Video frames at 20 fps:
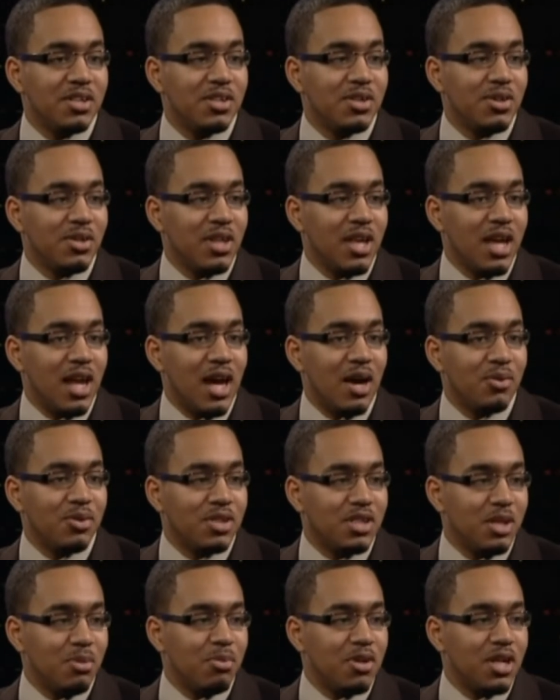sure that I was
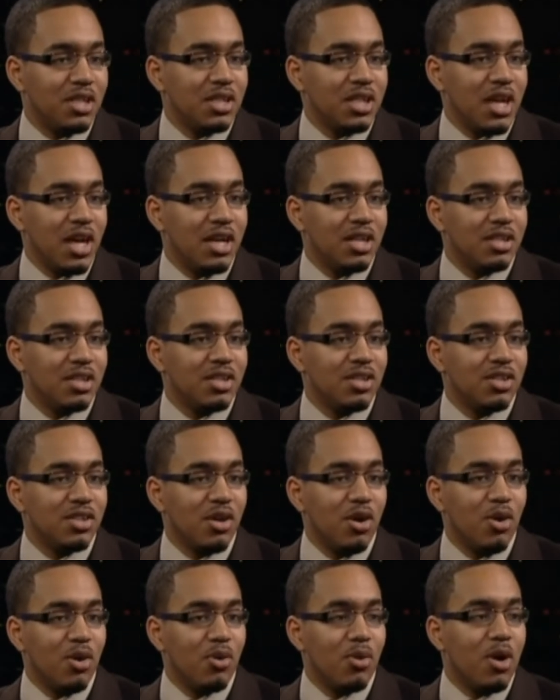deep in education.
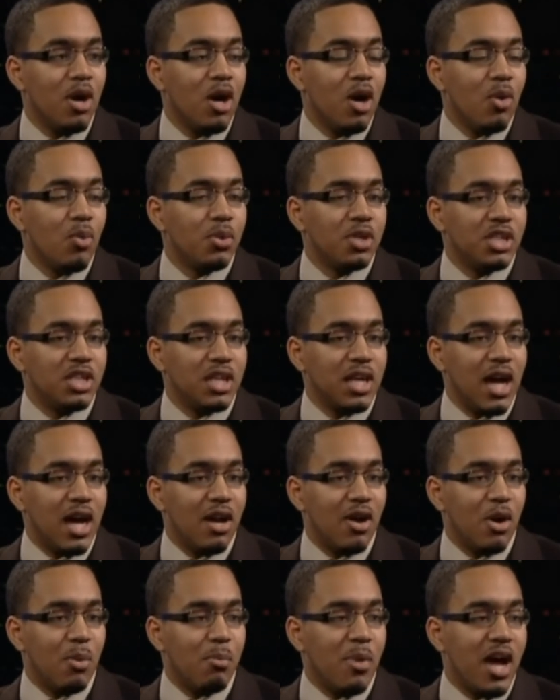So when she
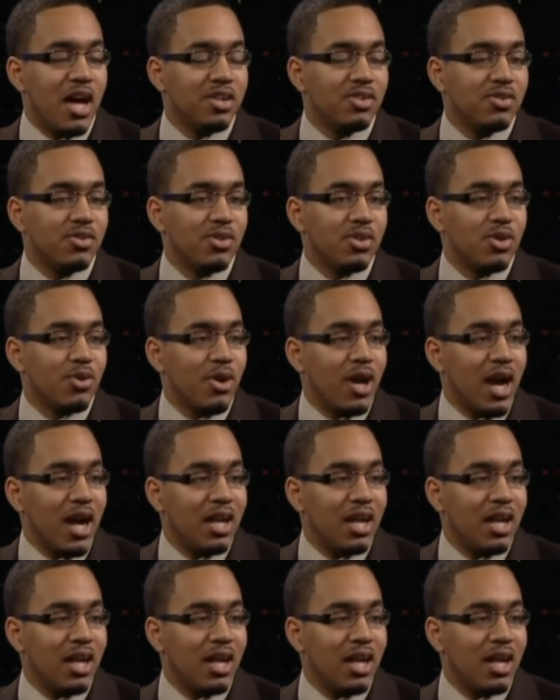got her master's degree,